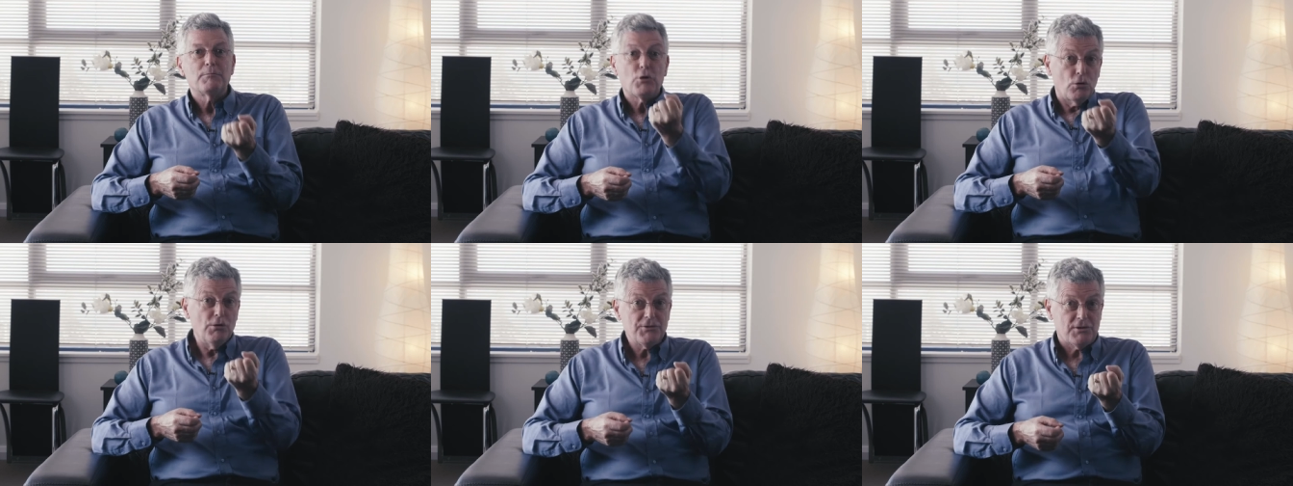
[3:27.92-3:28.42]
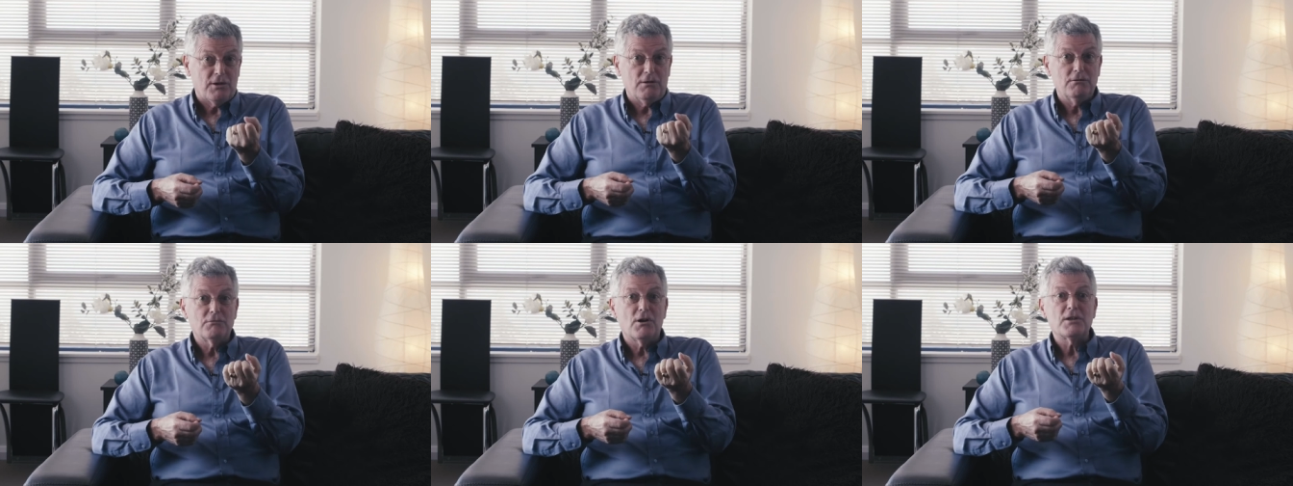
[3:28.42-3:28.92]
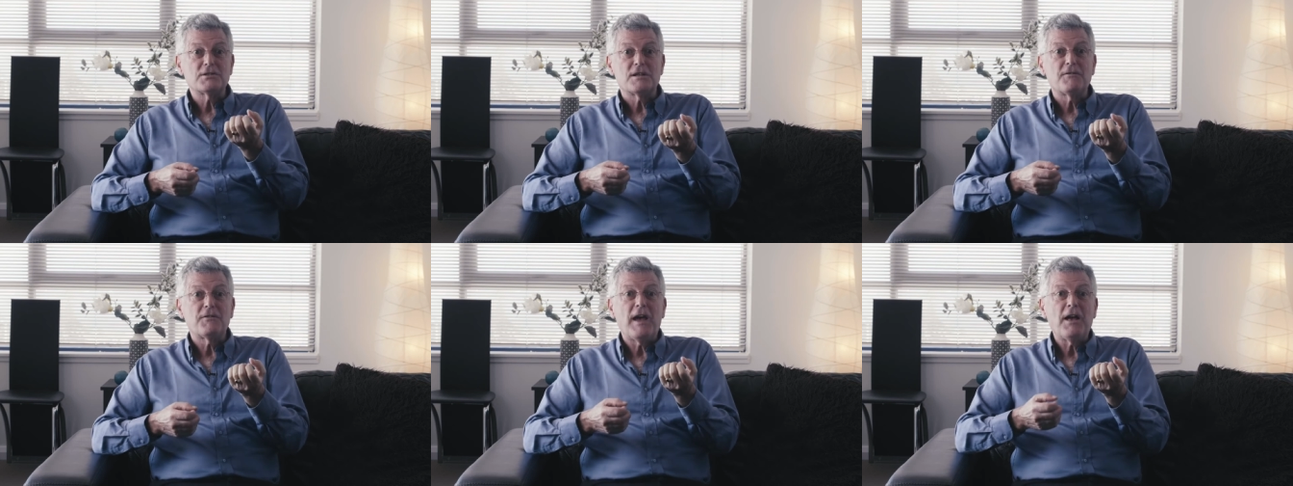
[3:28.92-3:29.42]
but also,
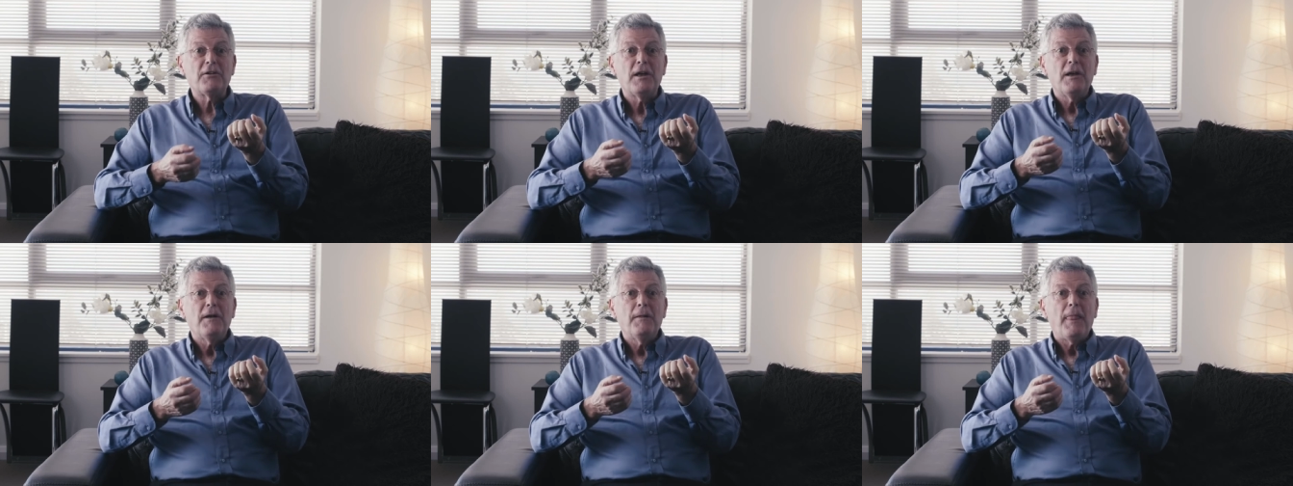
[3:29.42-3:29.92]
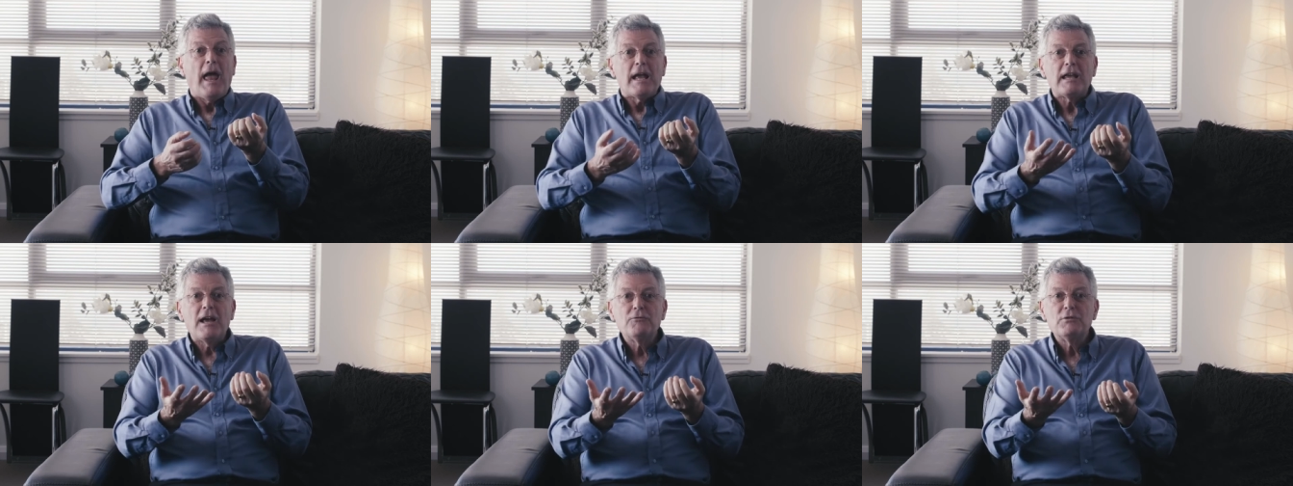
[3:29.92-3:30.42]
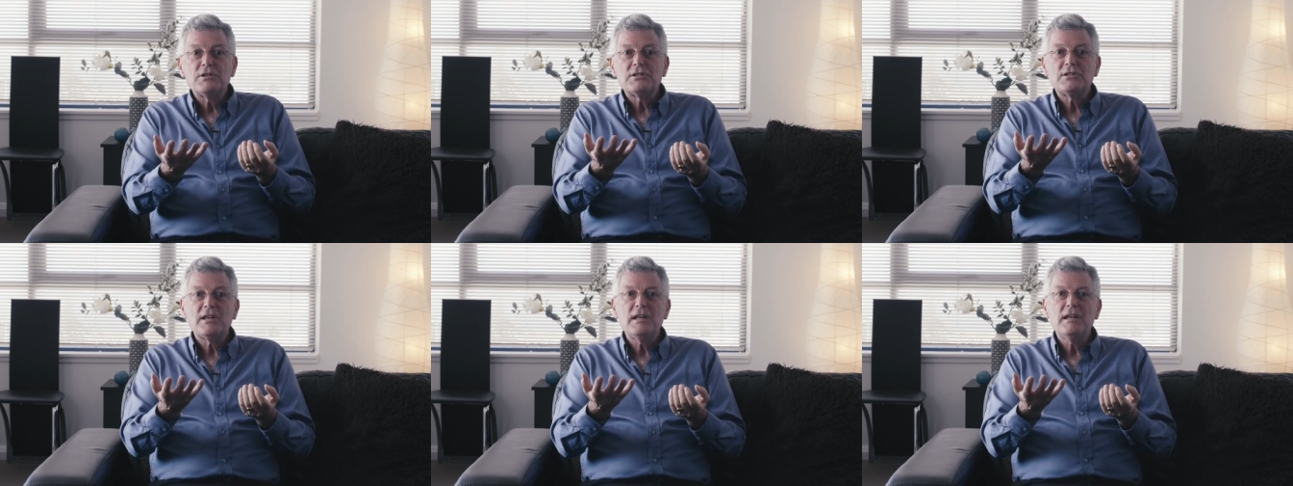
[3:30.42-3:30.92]
Rossi found, can
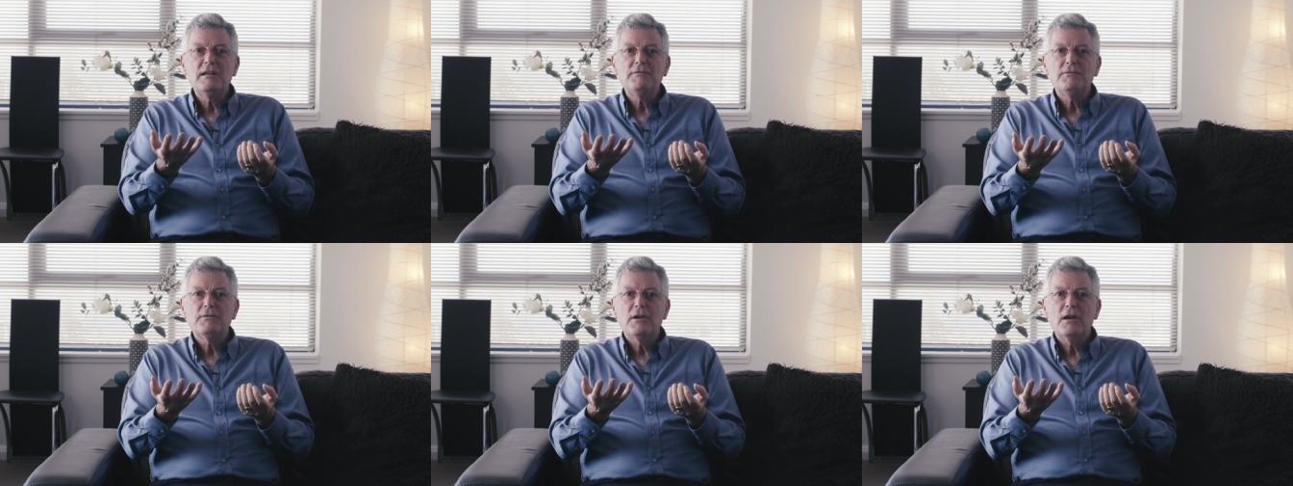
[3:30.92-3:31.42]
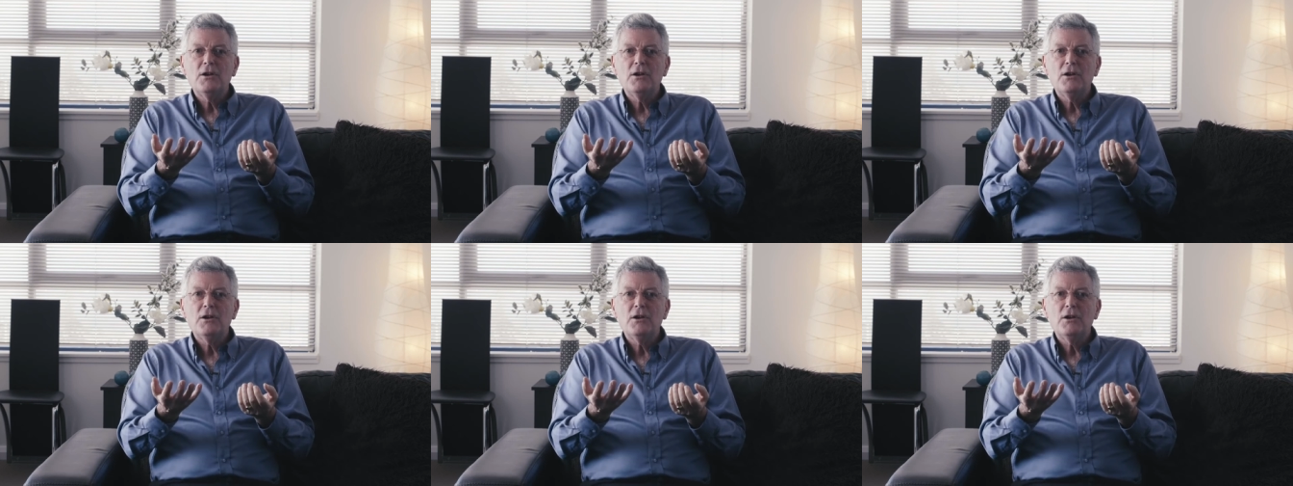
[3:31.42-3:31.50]
receive